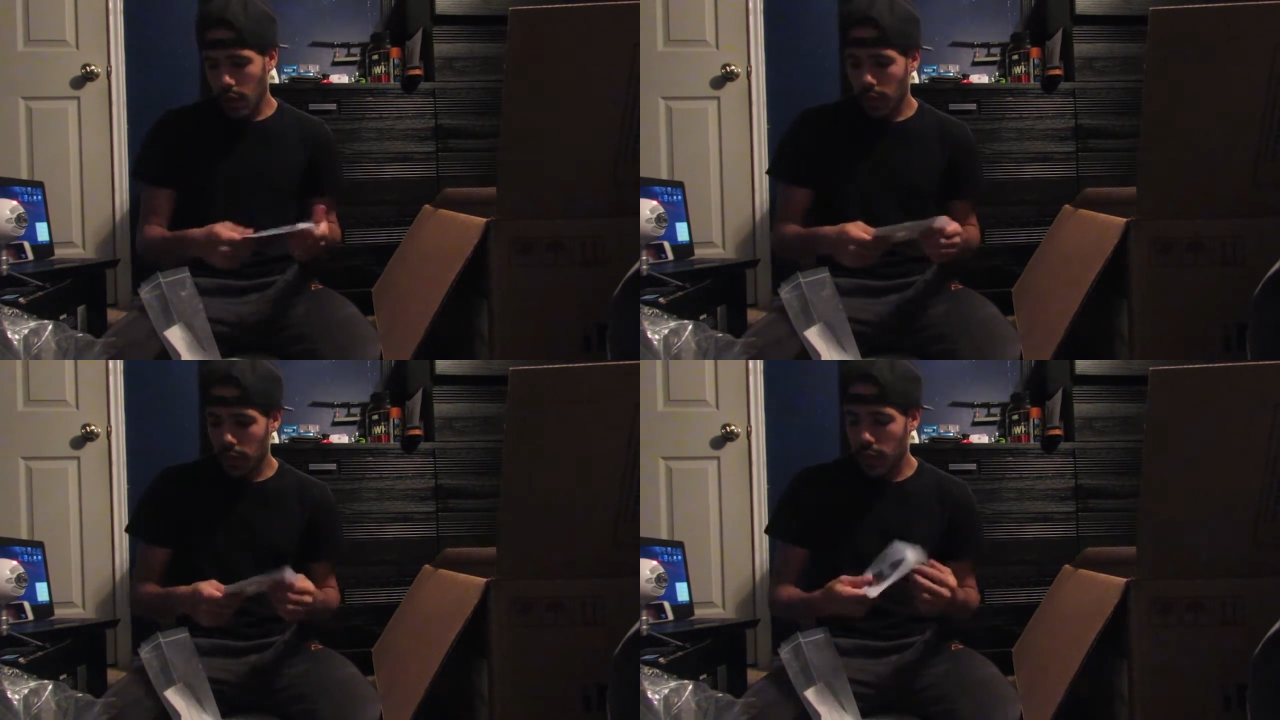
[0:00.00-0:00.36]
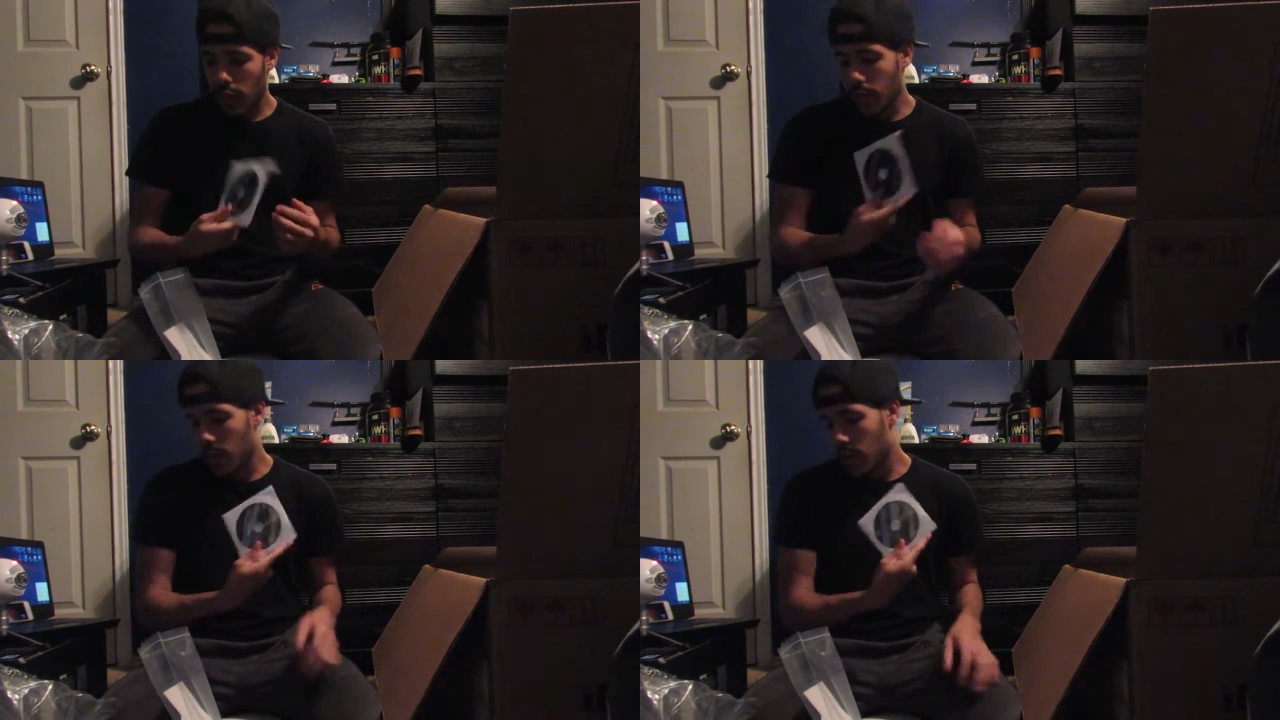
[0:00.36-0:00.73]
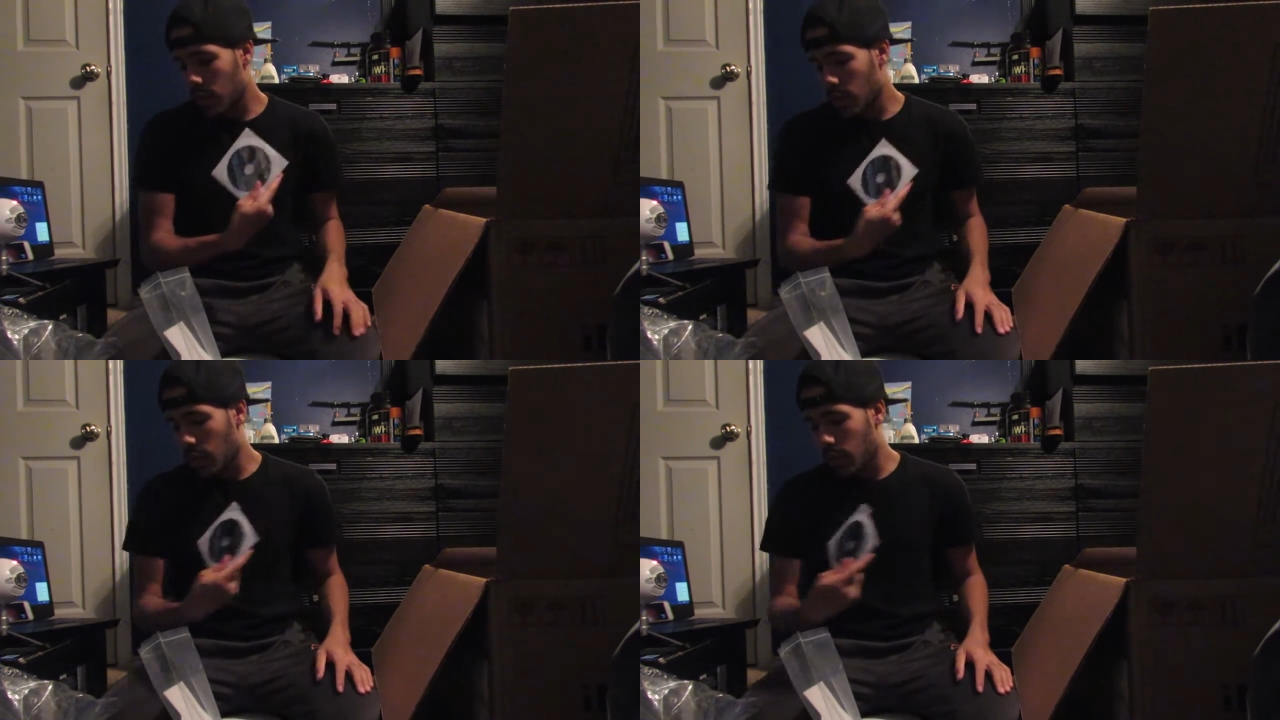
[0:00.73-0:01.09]
I'm just gonna, I'm
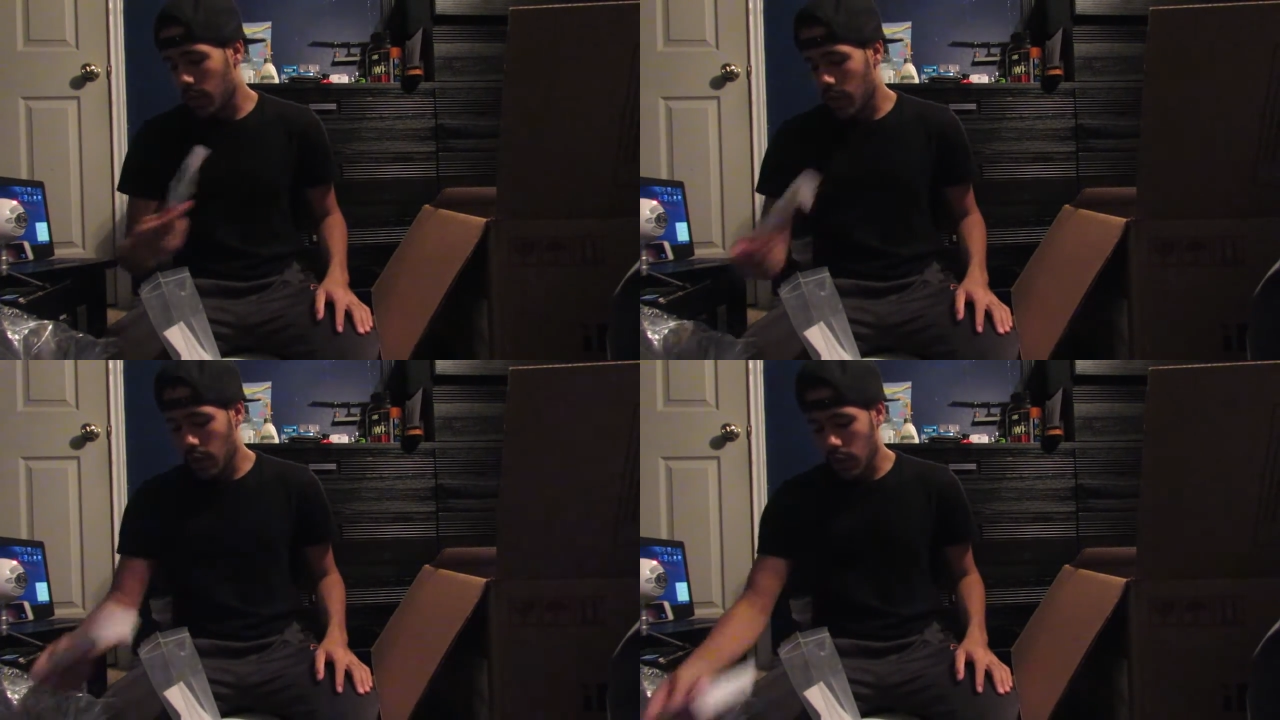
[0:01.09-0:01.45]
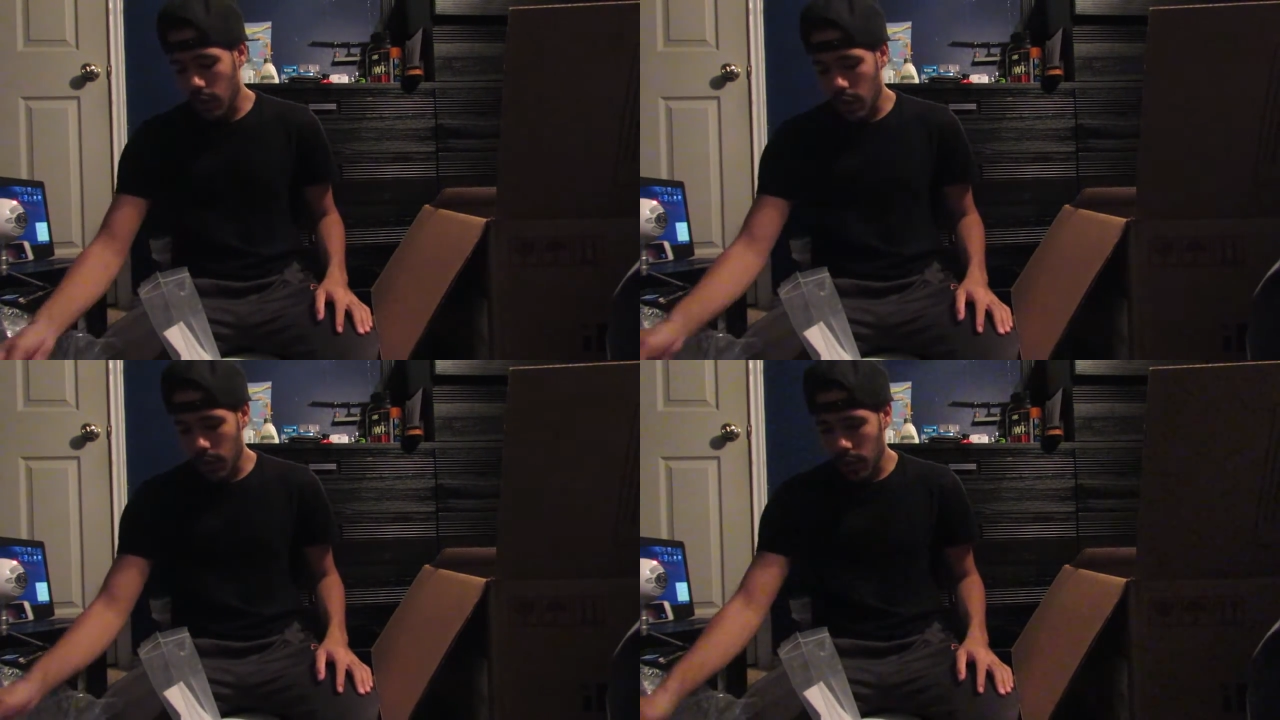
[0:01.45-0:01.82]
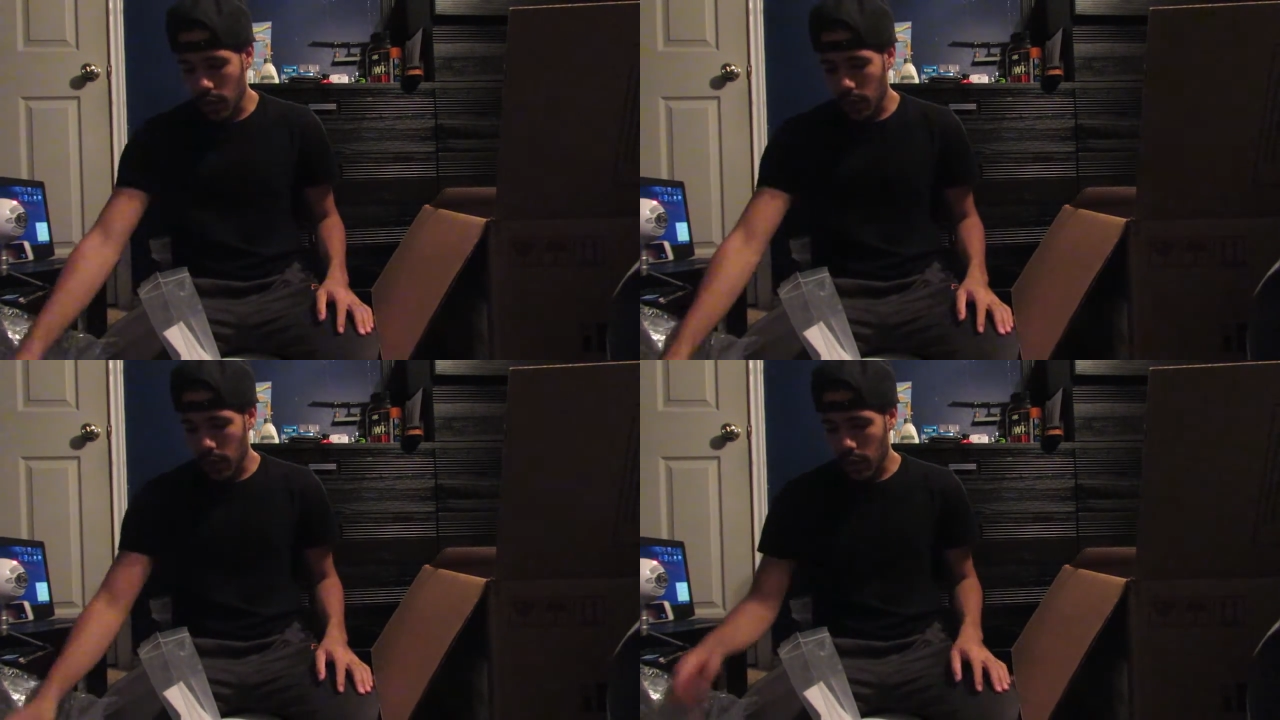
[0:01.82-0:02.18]
definitely gonna have to read up a
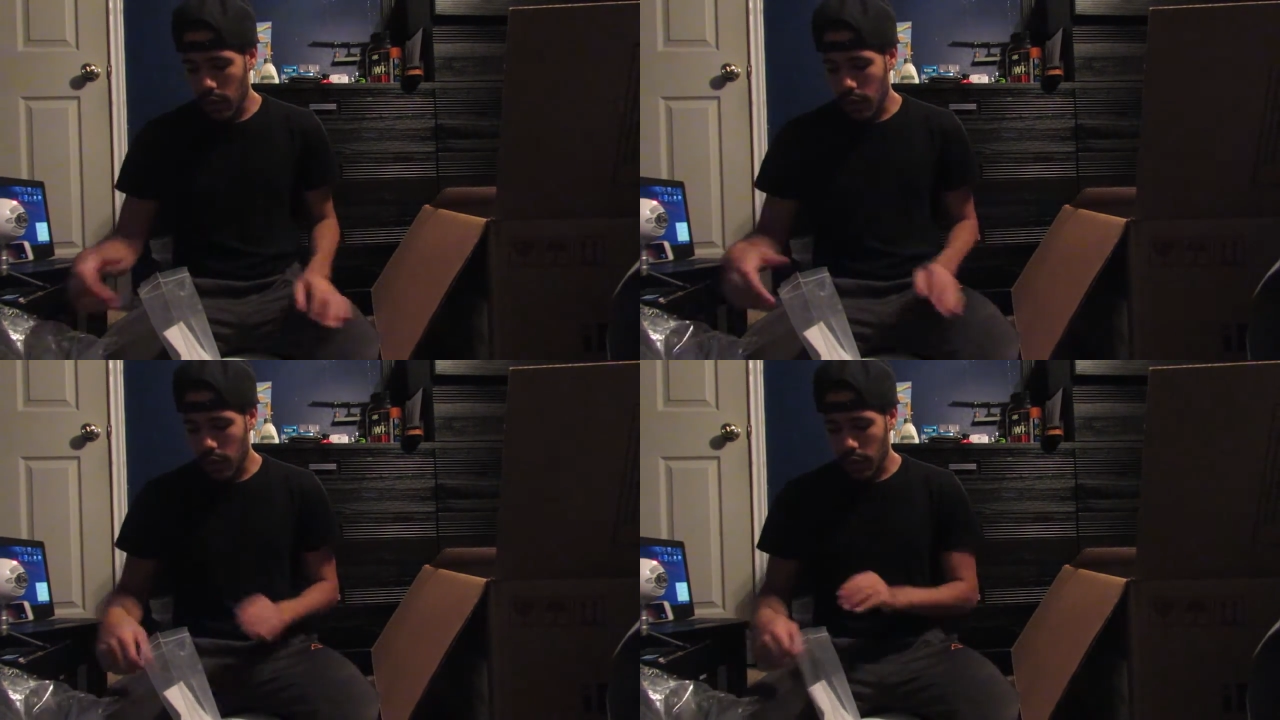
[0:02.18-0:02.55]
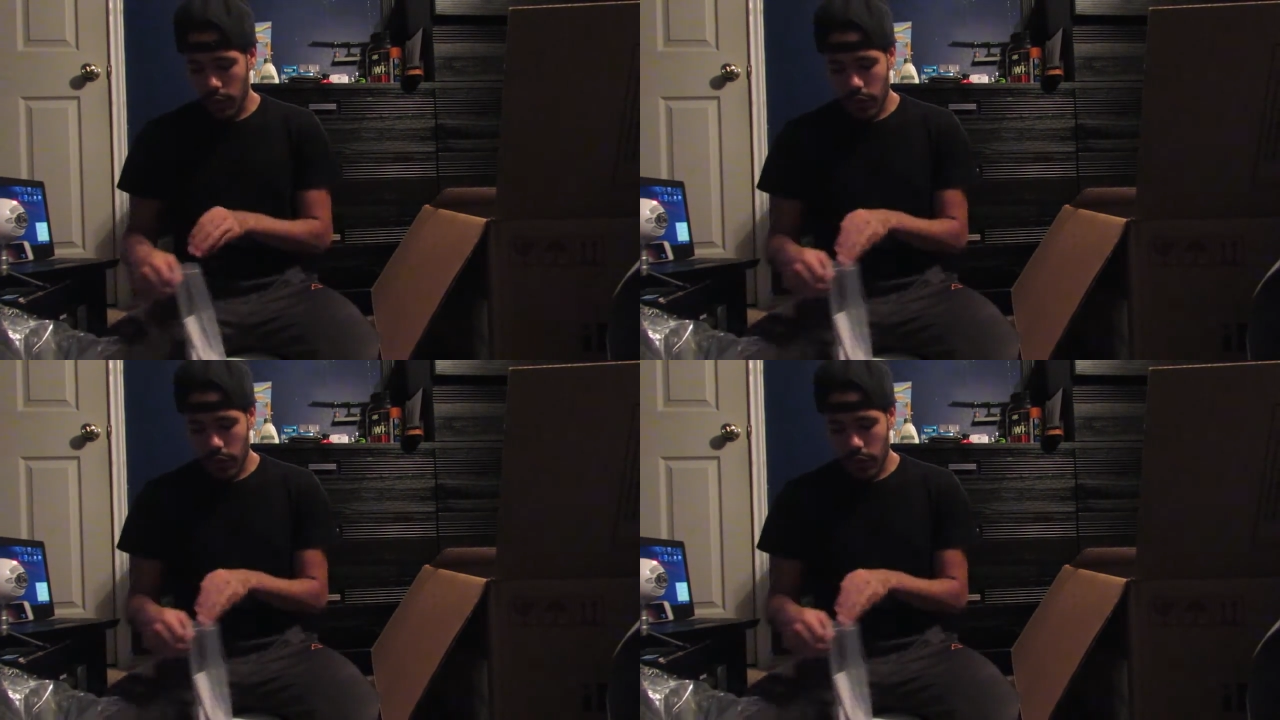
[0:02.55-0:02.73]
little bit on this stuff